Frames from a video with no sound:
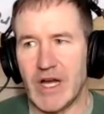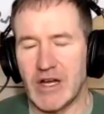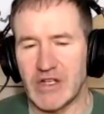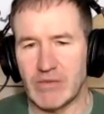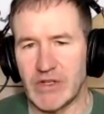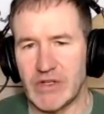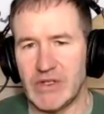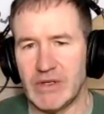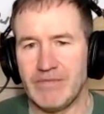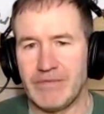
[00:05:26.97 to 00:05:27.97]

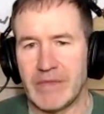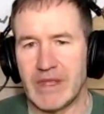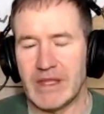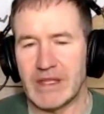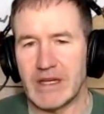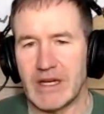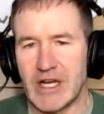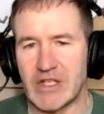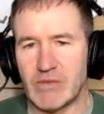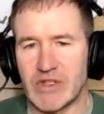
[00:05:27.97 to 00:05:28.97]
Cosmos.
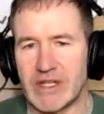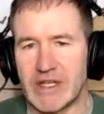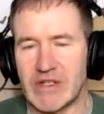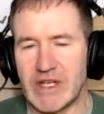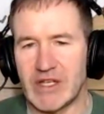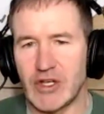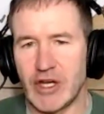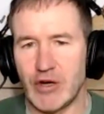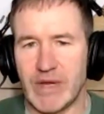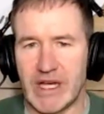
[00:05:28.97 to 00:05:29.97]
Cosmos at this stage of the
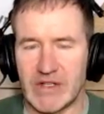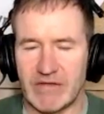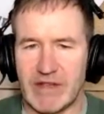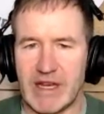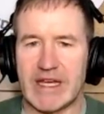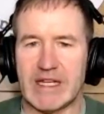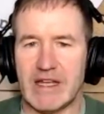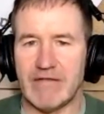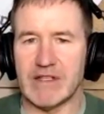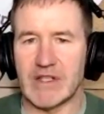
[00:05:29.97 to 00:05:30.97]
year, because of the light
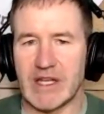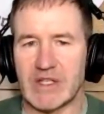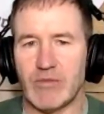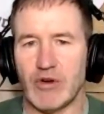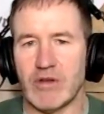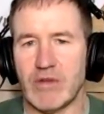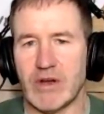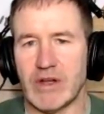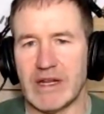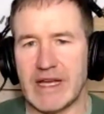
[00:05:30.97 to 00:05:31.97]
levels that I spoke
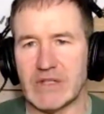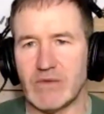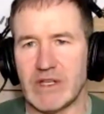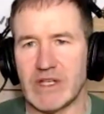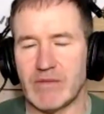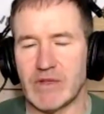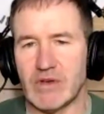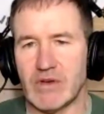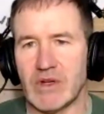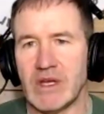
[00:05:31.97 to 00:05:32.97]
about on last week's
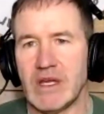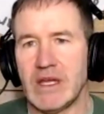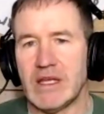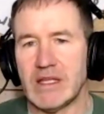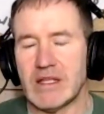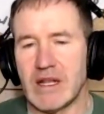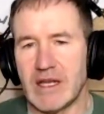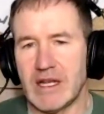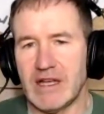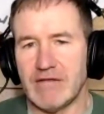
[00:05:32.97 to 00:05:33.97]
episode, the
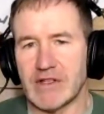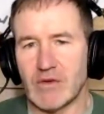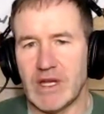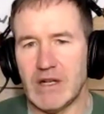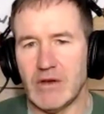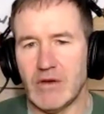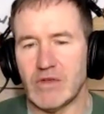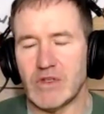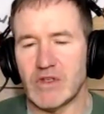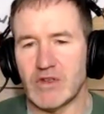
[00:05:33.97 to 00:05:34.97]
light levels are quite
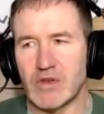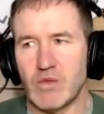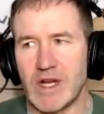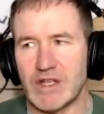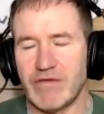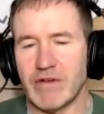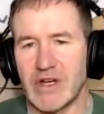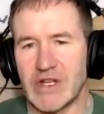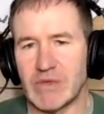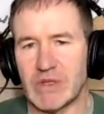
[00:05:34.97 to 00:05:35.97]
low, so just watch for
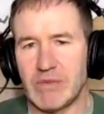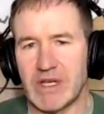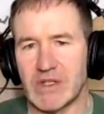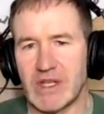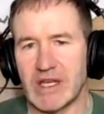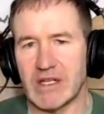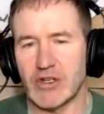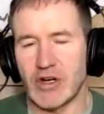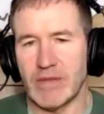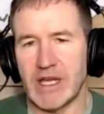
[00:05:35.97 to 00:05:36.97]
cosmos because they can
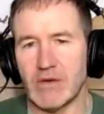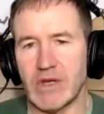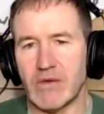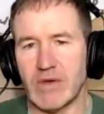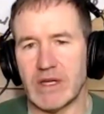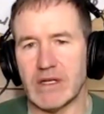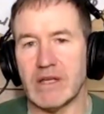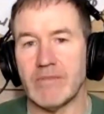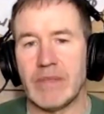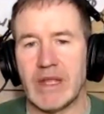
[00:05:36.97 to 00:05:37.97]
germinate quite
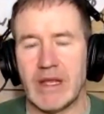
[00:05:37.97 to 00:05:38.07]
quickly,